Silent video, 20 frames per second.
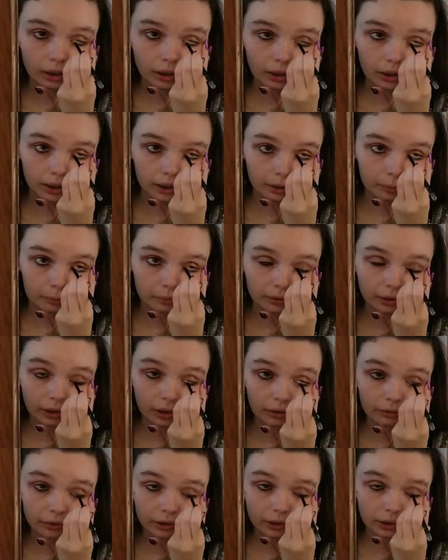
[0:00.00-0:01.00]
I am
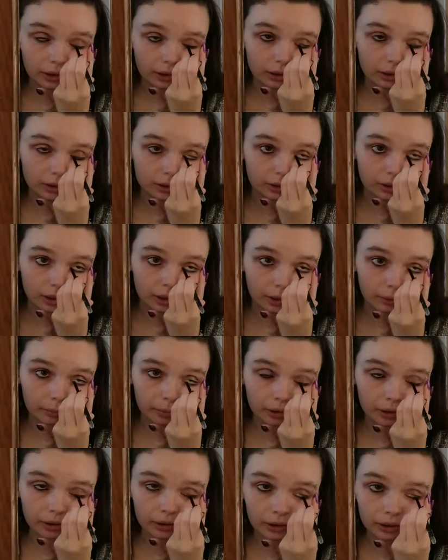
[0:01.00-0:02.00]
loving this, and I'm
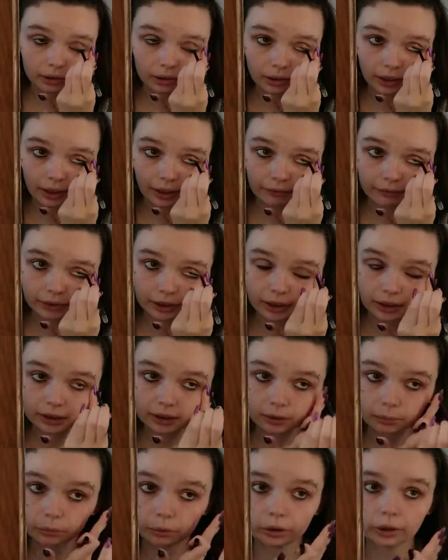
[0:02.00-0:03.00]
going to have to get
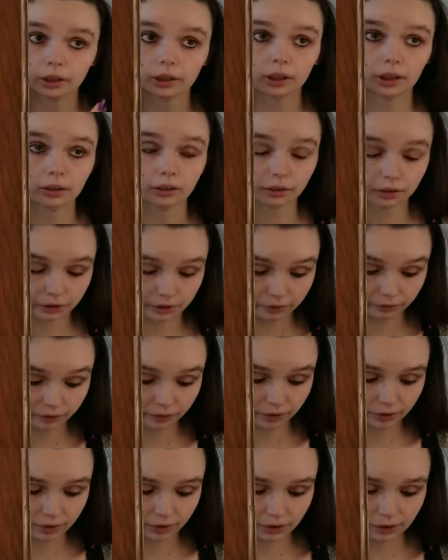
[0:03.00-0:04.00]
some more colors of
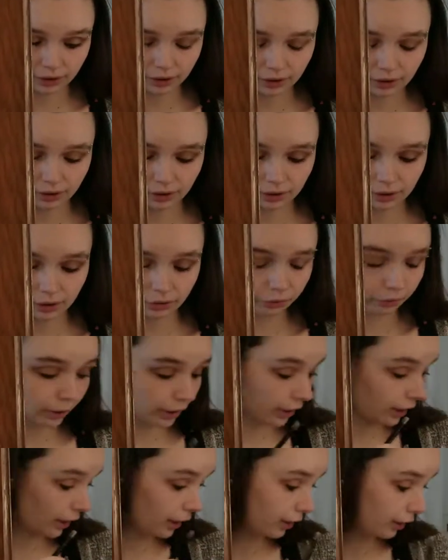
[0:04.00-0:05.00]
this because this is a
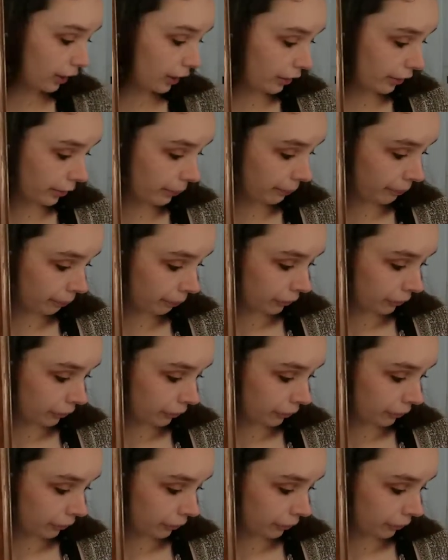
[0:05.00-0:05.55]
great eyeliner.